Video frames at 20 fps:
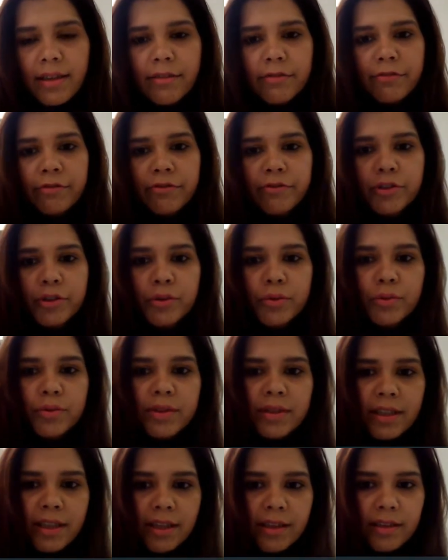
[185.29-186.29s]
If you
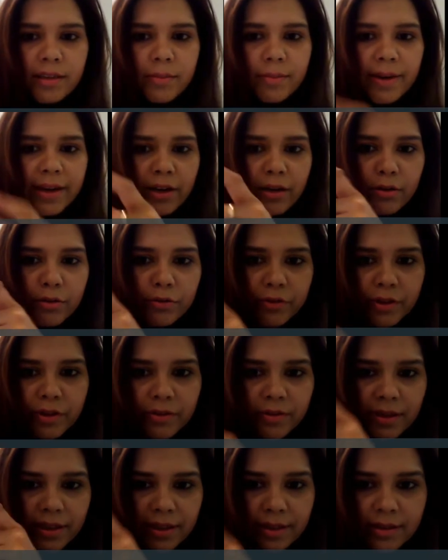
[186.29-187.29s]
see the back of
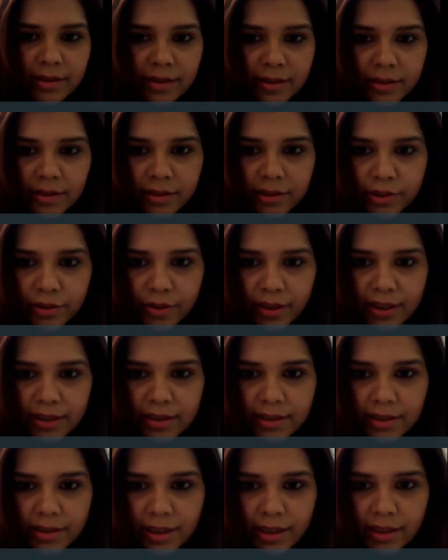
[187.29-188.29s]
your wrist, you
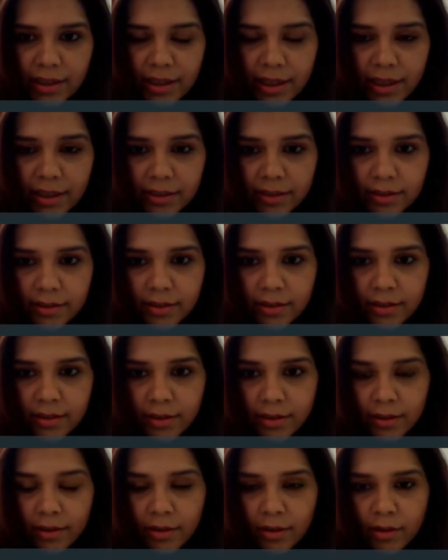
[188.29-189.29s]
can see that
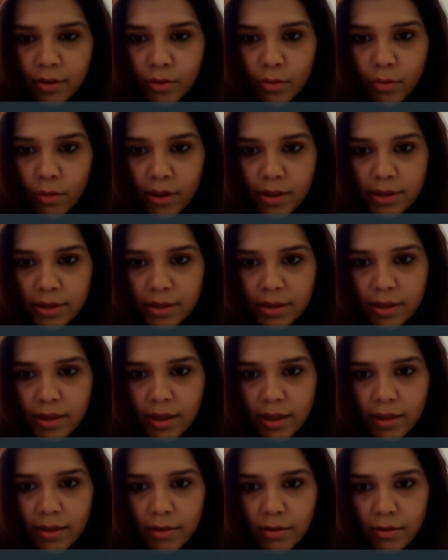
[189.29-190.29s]
what's the
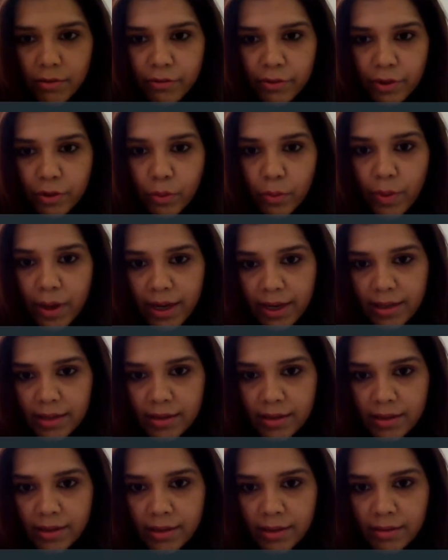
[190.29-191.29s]
color of your
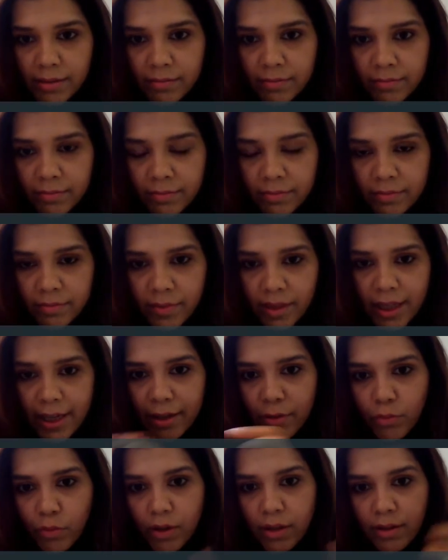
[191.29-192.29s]
veins,
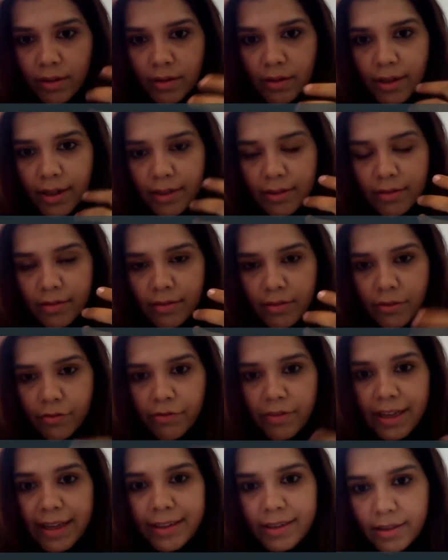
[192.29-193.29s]
like what it
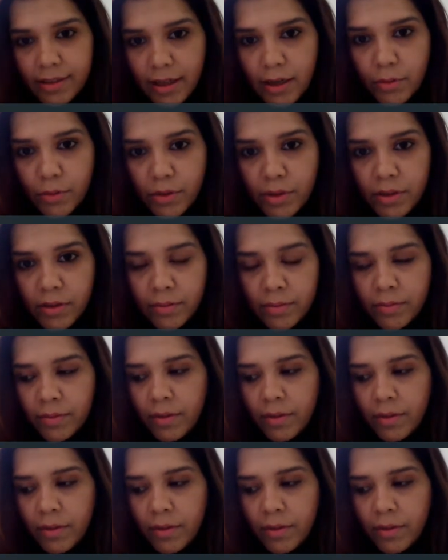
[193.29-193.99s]
reflects out.